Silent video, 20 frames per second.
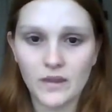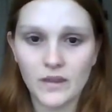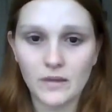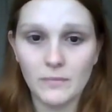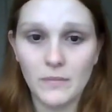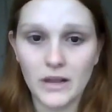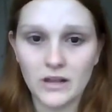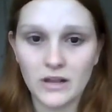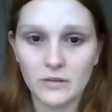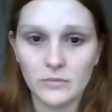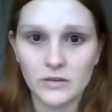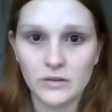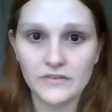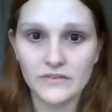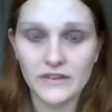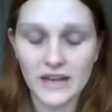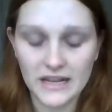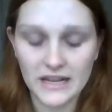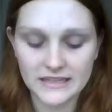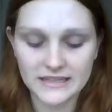makeup looks
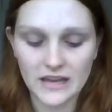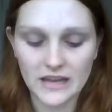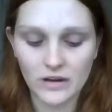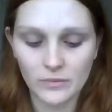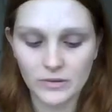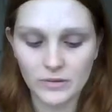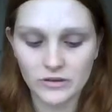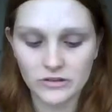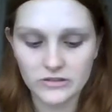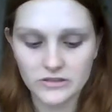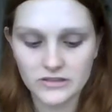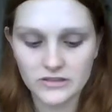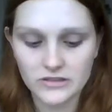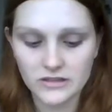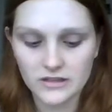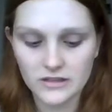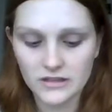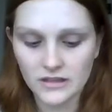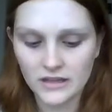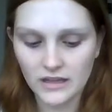for nights out because
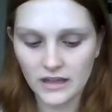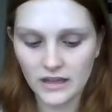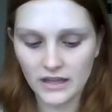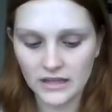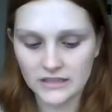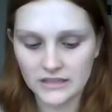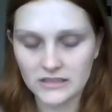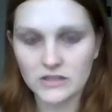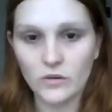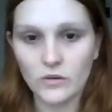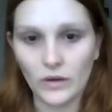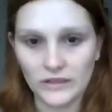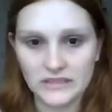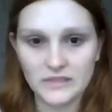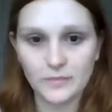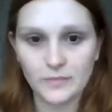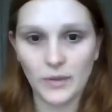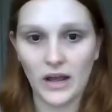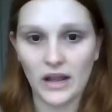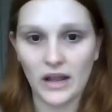it's quite
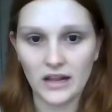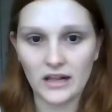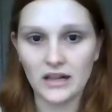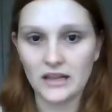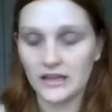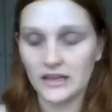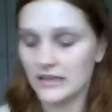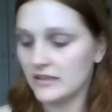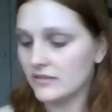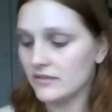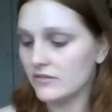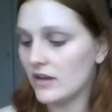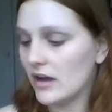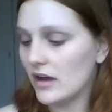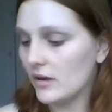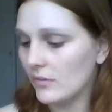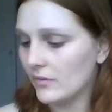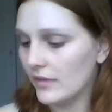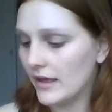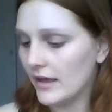sparkly and
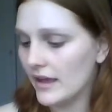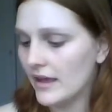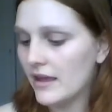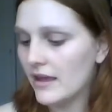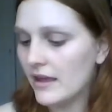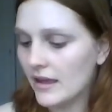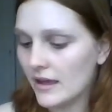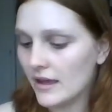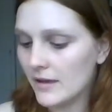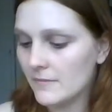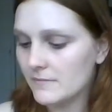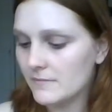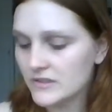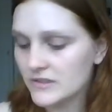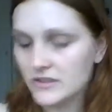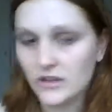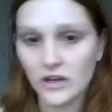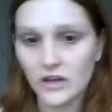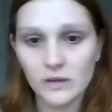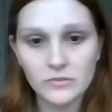out there.
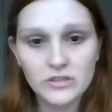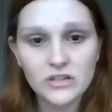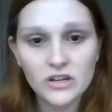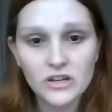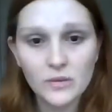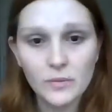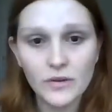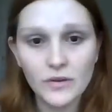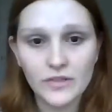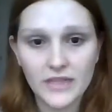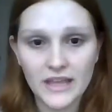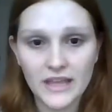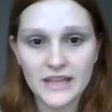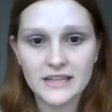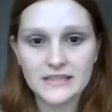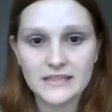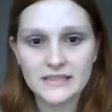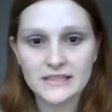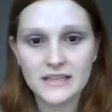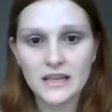So I'm just going to put
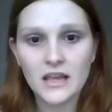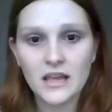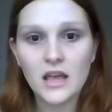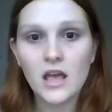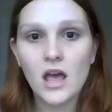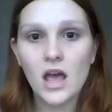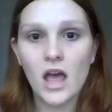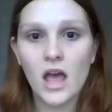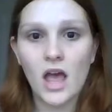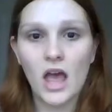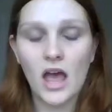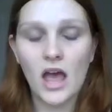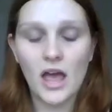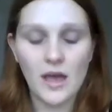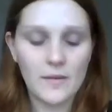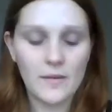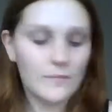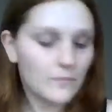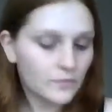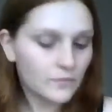this
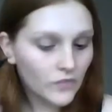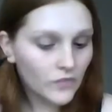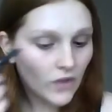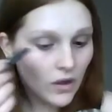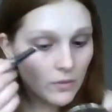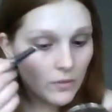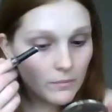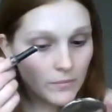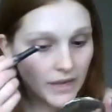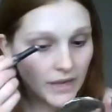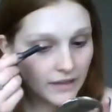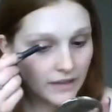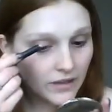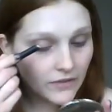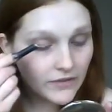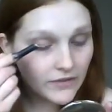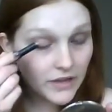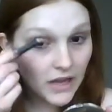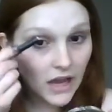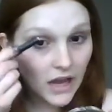mainly
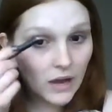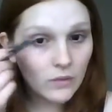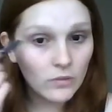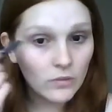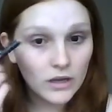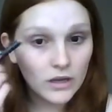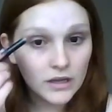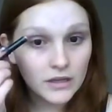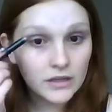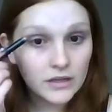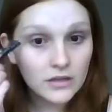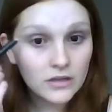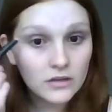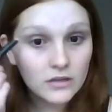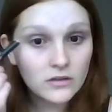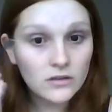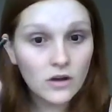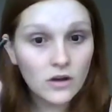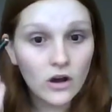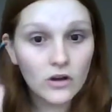on the outer
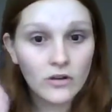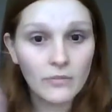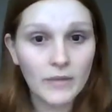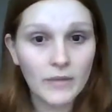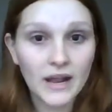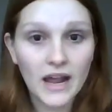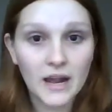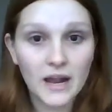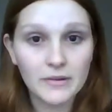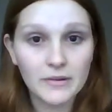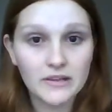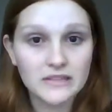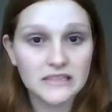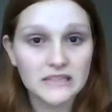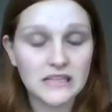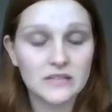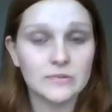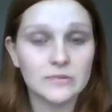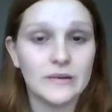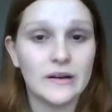corner of my eye, because
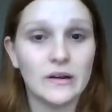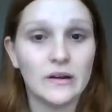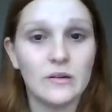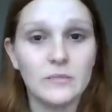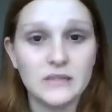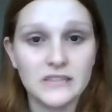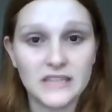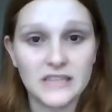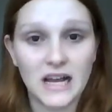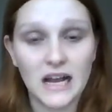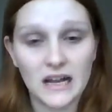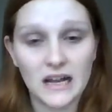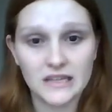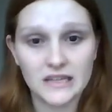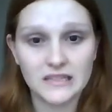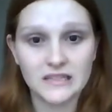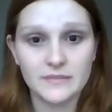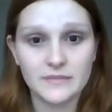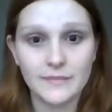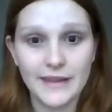that's where all my
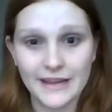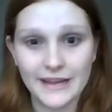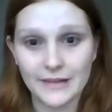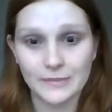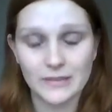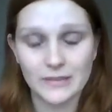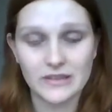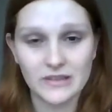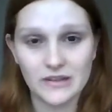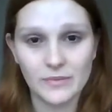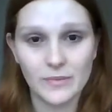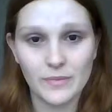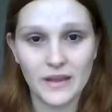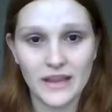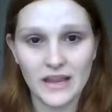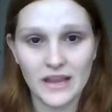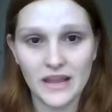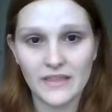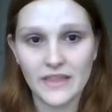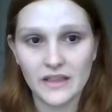darkest makeup is going to
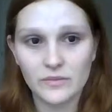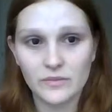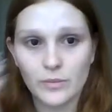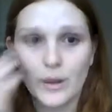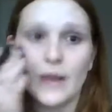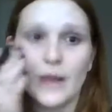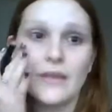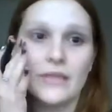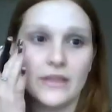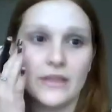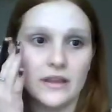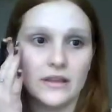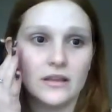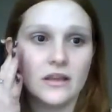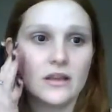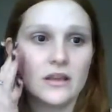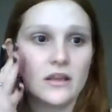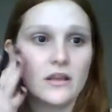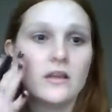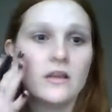be, and that's where the
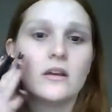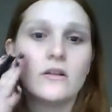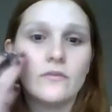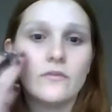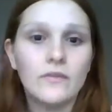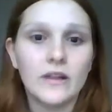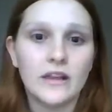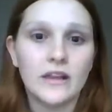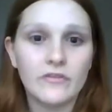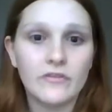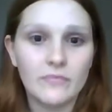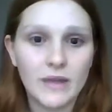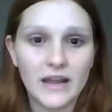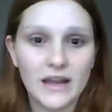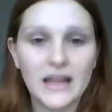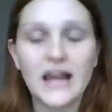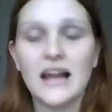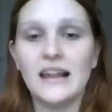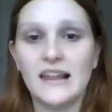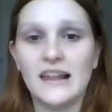flick of my
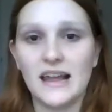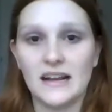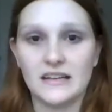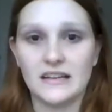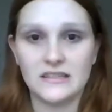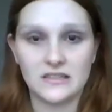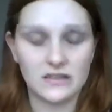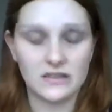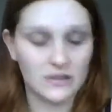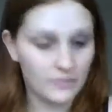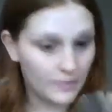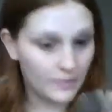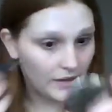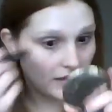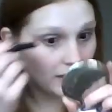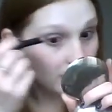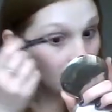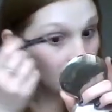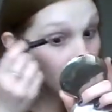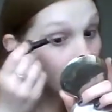eyeliner is going to
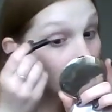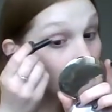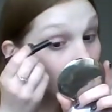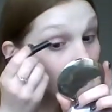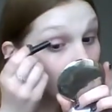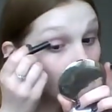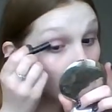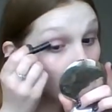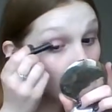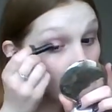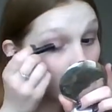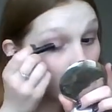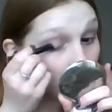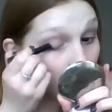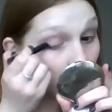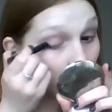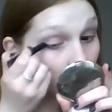be. So